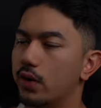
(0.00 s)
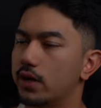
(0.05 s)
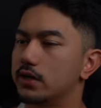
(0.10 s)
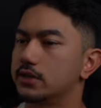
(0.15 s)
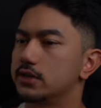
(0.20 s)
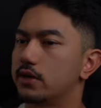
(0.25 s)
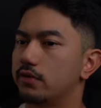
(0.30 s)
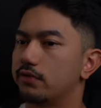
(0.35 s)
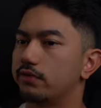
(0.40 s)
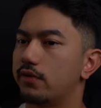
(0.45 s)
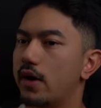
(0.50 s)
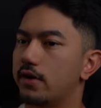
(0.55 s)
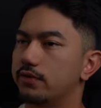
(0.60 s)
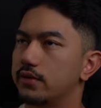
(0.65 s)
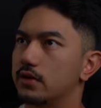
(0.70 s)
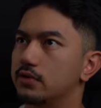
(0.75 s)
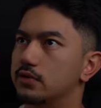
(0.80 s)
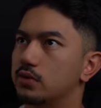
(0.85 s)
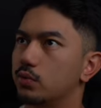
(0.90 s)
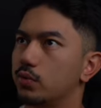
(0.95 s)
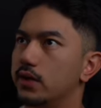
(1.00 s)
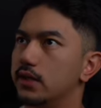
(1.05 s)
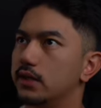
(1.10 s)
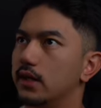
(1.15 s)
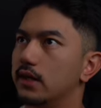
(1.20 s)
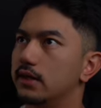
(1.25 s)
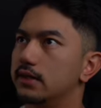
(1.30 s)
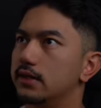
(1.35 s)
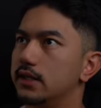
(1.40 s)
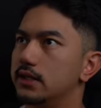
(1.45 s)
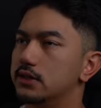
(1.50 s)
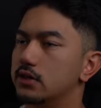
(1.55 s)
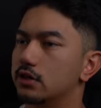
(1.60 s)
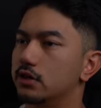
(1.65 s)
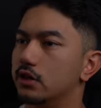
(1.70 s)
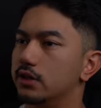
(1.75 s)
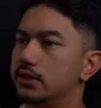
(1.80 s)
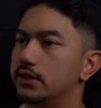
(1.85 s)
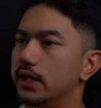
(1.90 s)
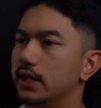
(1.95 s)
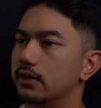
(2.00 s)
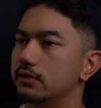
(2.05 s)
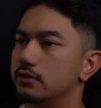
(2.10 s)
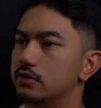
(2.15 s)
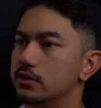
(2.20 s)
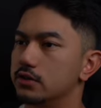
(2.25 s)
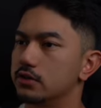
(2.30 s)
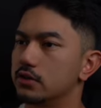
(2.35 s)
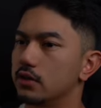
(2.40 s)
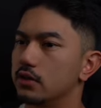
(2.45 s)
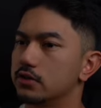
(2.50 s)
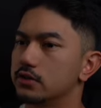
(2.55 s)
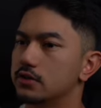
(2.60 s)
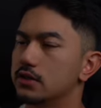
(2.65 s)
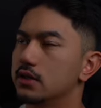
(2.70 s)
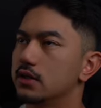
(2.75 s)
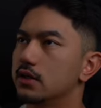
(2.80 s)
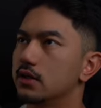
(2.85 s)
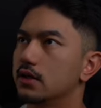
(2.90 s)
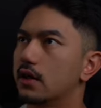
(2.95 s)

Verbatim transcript: weigh yourself five times a week and these are your daily results,